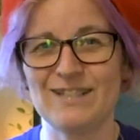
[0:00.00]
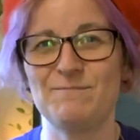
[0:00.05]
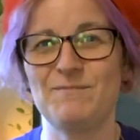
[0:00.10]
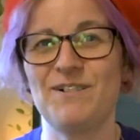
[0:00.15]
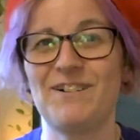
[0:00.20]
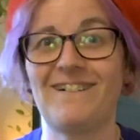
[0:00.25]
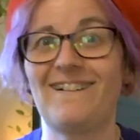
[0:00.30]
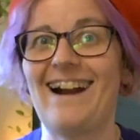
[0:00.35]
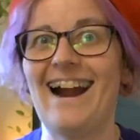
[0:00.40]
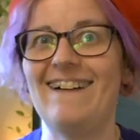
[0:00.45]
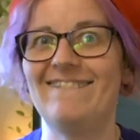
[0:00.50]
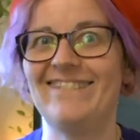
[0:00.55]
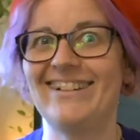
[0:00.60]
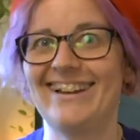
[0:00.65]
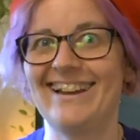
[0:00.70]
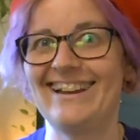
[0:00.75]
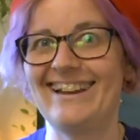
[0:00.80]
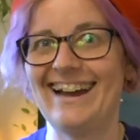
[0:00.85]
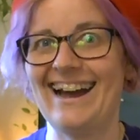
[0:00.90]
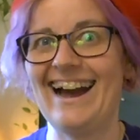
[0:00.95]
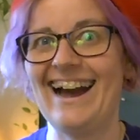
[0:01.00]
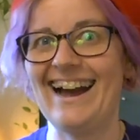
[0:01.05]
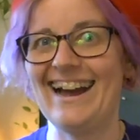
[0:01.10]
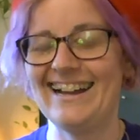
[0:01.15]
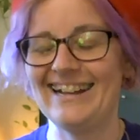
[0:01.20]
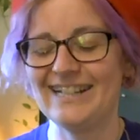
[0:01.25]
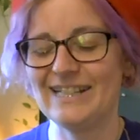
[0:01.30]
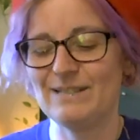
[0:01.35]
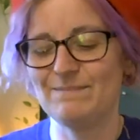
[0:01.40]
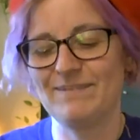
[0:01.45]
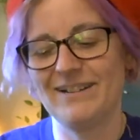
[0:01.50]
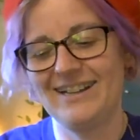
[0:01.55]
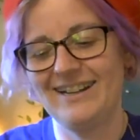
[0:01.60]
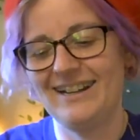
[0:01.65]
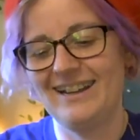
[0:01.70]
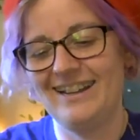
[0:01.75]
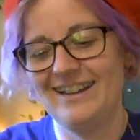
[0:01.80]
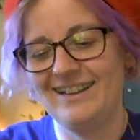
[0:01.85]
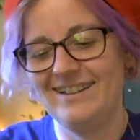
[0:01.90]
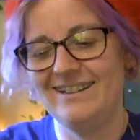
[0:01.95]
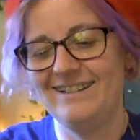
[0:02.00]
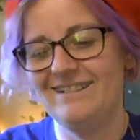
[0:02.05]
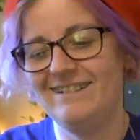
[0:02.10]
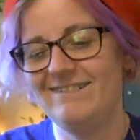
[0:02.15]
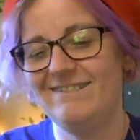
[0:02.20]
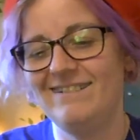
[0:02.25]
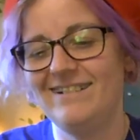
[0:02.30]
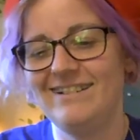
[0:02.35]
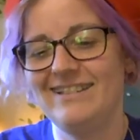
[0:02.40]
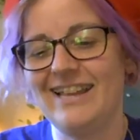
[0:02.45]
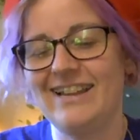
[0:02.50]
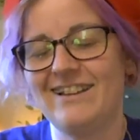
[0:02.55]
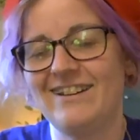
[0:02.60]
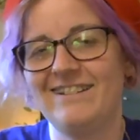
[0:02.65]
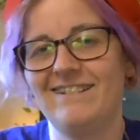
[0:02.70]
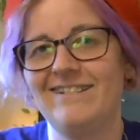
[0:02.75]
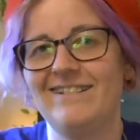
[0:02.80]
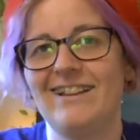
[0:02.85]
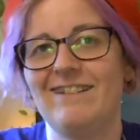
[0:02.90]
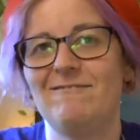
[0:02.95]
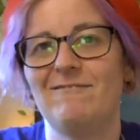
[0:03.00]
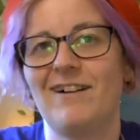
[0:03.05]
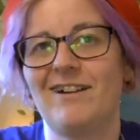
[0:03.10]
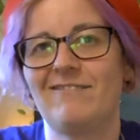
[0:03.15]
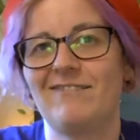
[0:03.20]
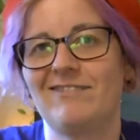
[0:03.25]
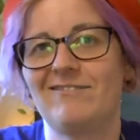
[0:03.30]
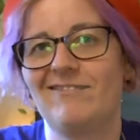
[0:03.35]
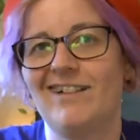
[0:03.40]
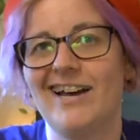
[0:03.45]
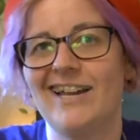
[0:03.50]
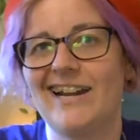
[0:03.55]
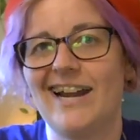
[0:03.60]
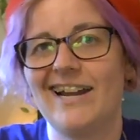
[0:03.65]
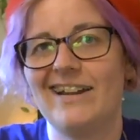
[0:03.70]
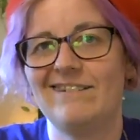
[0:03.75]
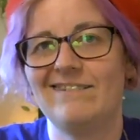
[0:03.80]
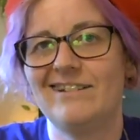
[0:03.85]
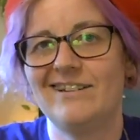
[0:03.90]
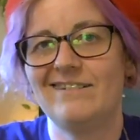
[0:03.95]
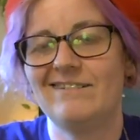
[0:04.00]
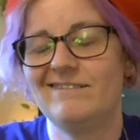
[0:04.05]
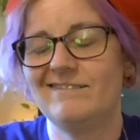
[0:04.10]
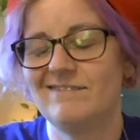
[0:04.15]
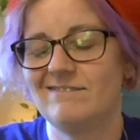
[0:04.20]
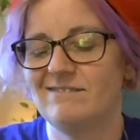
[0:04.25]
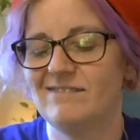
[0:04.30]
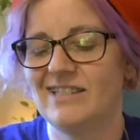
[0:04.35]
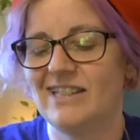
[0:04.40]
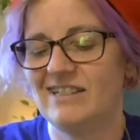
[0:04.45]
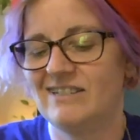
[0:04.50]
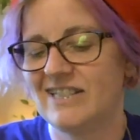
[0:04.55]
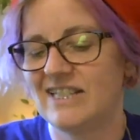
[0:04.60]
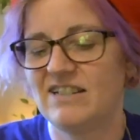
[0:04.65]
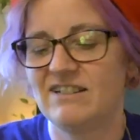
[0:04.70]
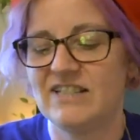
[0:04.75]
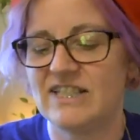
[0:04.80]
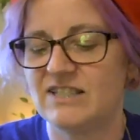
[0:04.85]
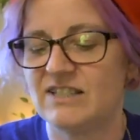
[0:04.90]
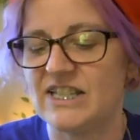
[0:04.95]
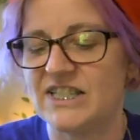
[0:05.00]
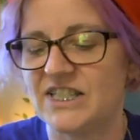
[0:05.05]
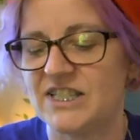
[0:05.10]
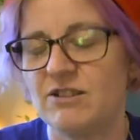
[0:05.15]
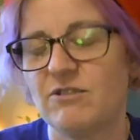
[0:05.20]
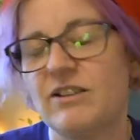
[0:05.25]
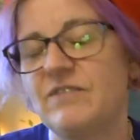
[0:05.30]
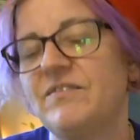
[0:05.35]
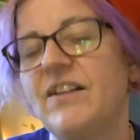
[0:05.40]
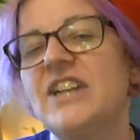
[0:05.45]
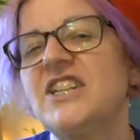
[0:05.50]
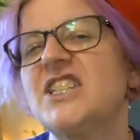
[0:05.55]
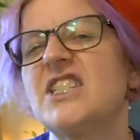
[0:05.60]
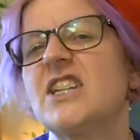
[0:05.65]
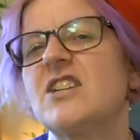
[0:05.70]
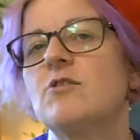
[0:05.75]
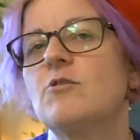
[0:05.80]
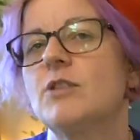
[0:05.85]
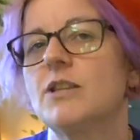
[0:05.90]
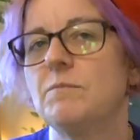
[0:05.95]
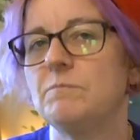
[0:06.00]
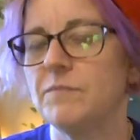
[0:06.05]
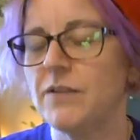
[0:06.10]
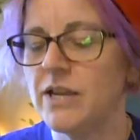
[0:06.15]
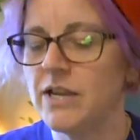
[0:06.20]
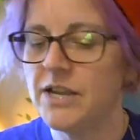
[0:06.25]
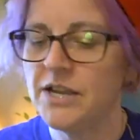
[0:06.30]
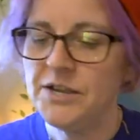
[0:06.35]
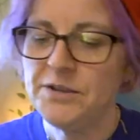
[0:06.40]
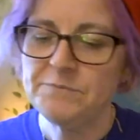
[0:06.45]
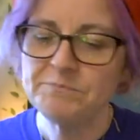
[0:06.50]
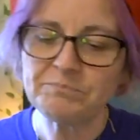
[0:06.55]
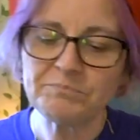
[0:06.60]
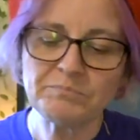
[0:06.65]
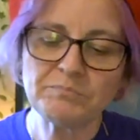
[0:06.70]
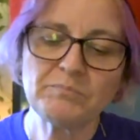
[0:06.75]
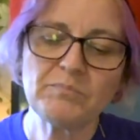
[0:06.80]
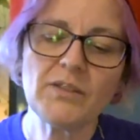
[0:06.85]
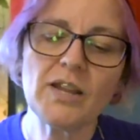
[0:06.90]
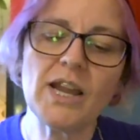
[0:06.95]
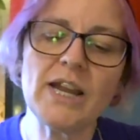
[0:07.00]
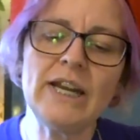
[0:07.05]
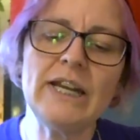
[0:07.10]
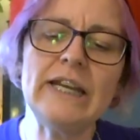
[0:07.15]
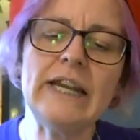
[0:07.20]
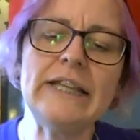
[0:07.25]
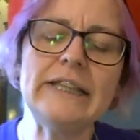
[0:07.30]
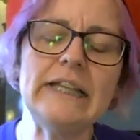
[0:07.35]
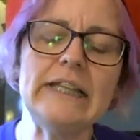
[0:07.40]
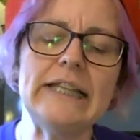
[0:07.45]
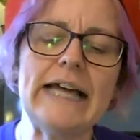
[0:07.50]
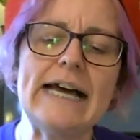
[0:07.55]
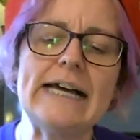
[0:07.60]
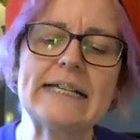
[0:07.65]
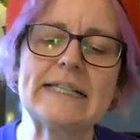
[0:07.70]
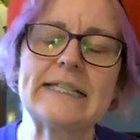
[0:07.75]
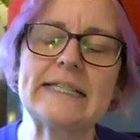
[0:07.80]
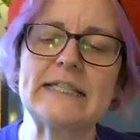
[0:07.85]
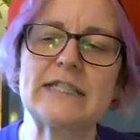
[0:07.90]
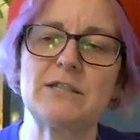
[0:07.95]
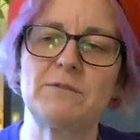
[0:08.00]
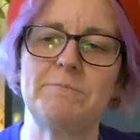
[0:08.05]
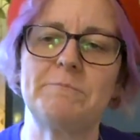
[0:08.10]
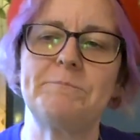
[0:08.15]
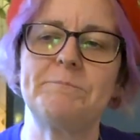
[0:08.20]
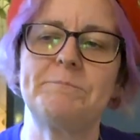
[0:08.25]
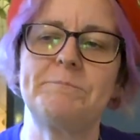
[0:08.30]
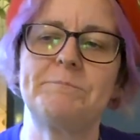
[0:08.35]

got some graphic guides, but hey, they can only work with what I, you know, it's, it's totally fine. Just ignore them. Nonetheless,